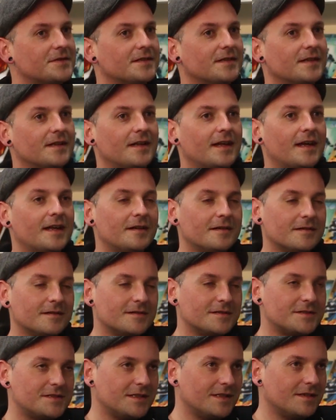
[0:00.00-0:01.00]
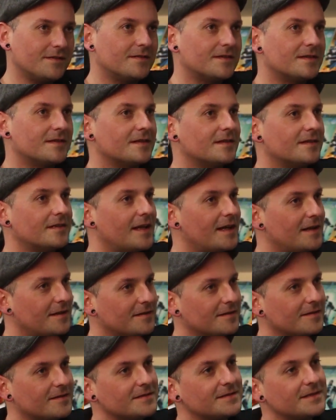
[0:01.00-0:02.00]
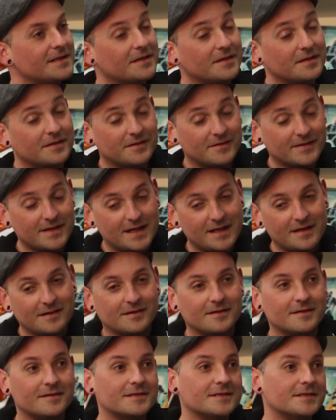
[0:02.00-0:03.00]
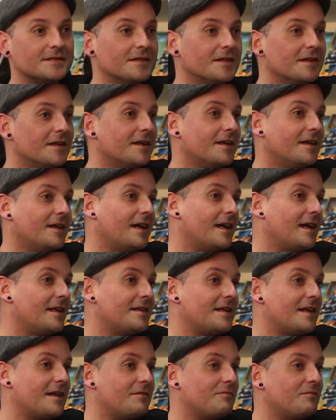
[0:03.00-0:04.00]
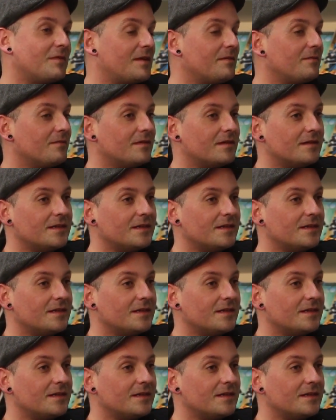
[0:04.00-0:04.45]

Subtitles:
and then editor-in-chiefs and editors, and then the creators, and then when